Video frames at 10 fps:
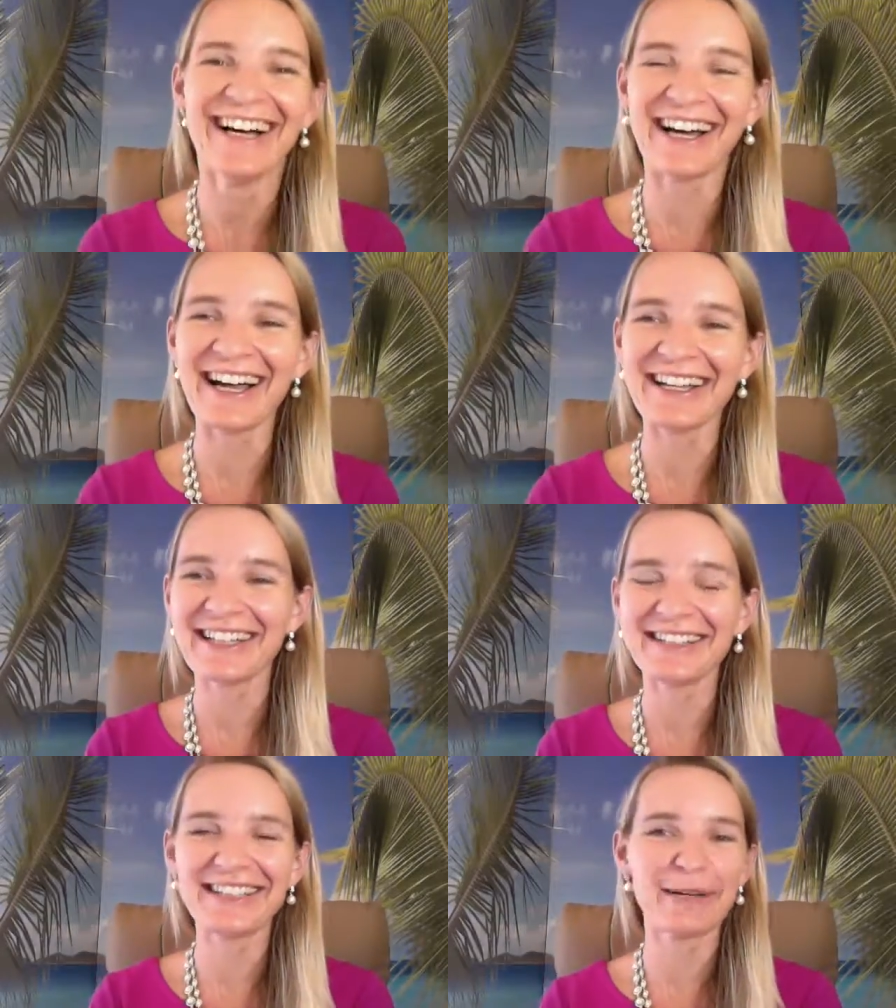And,
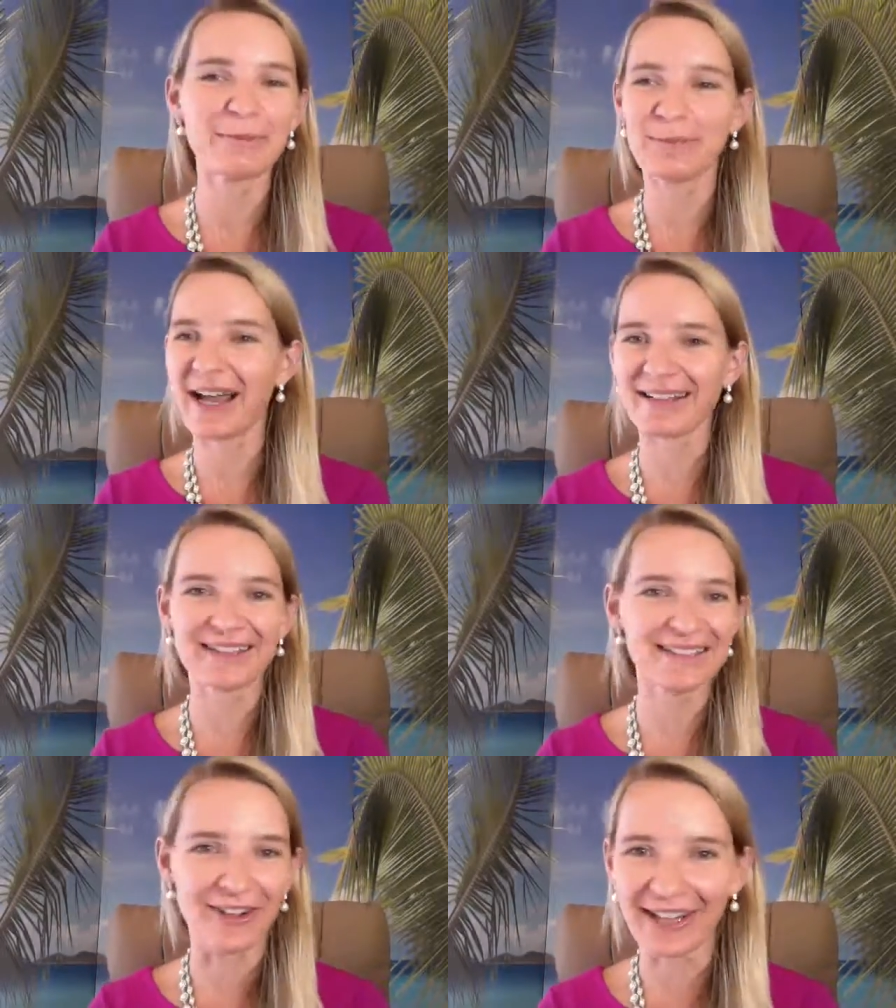and he comes back and
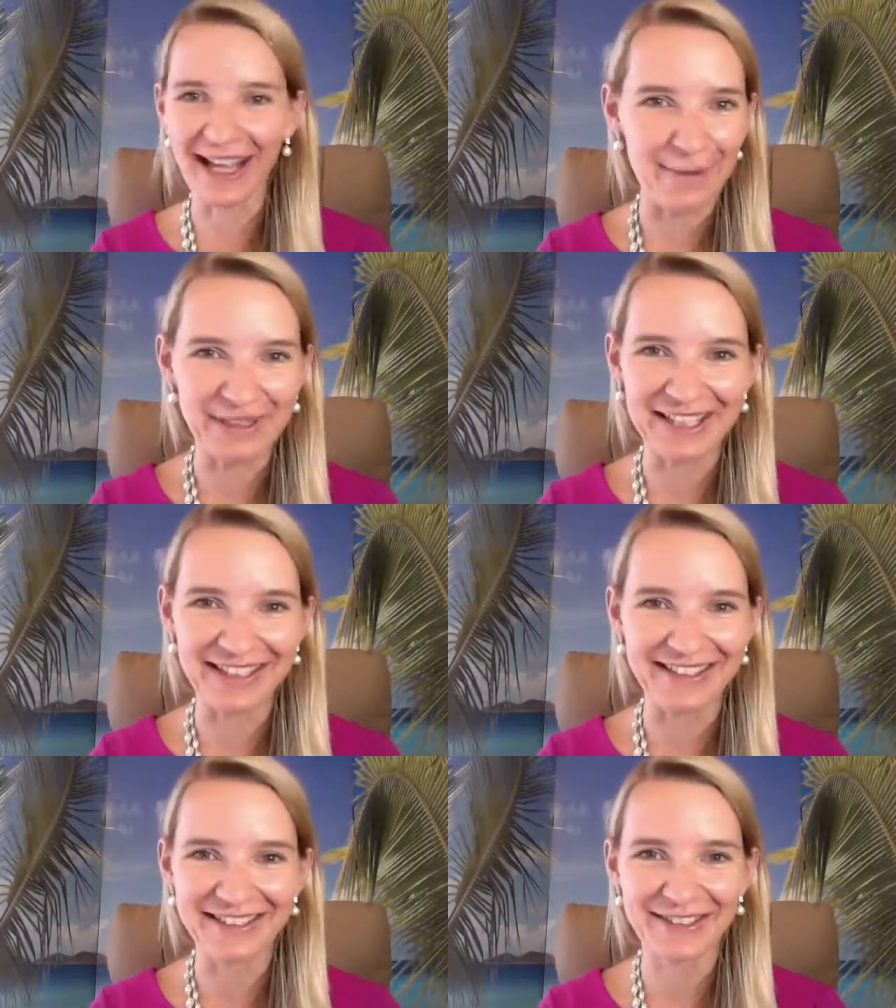is all happy
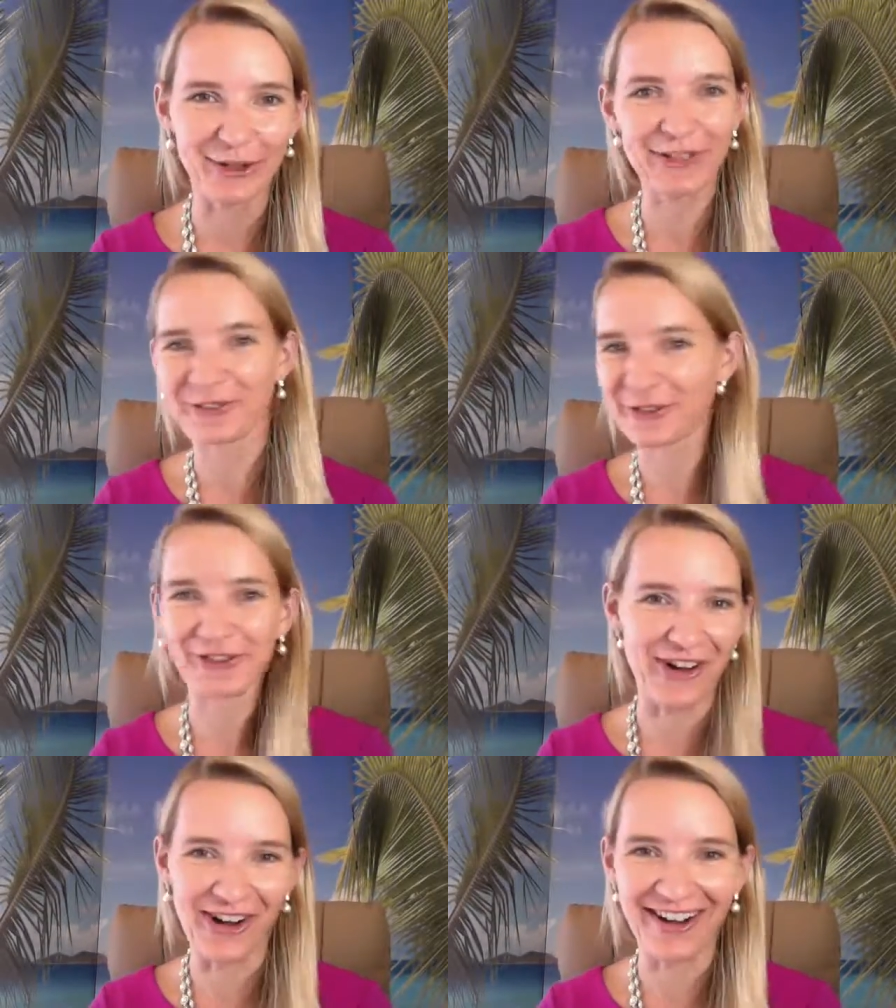and is all
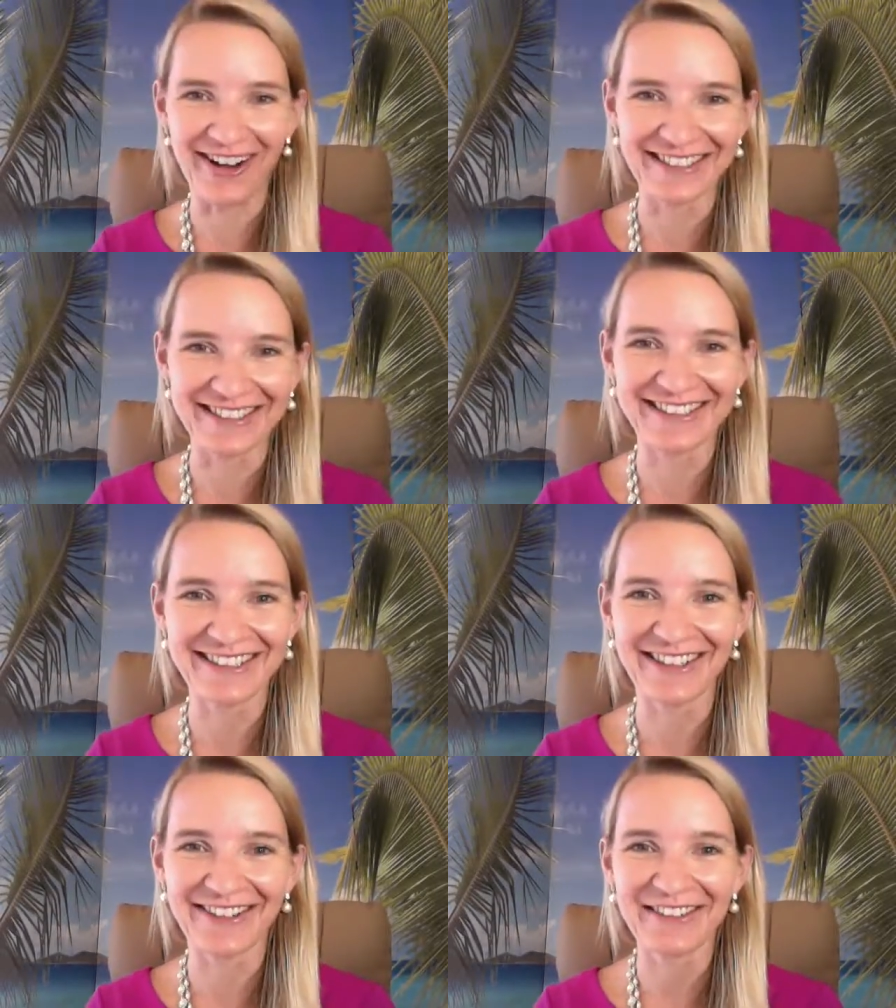turned on and, you
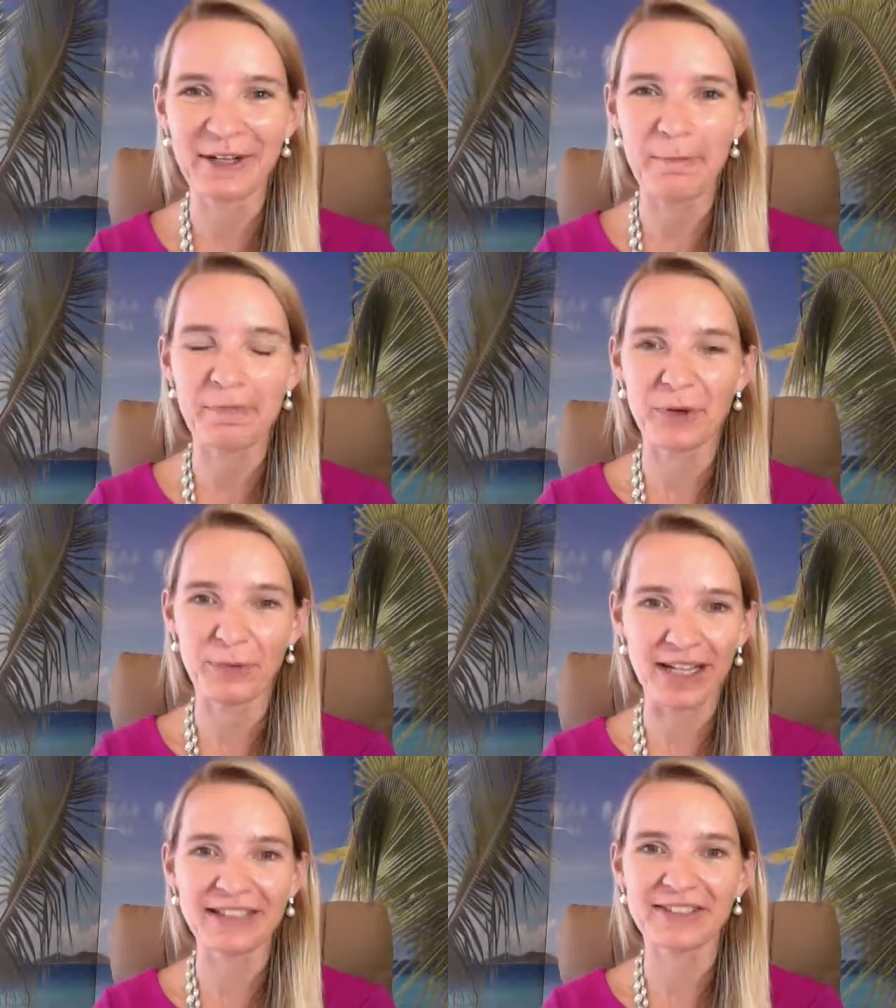know,
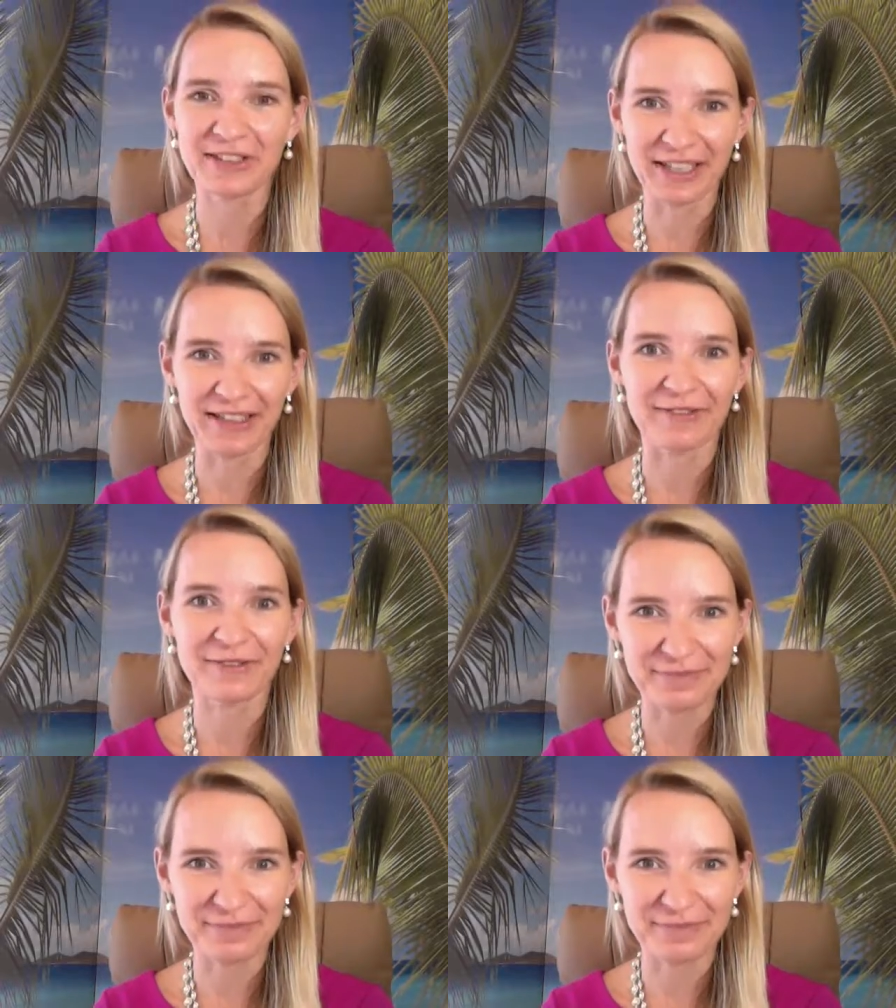ready to give.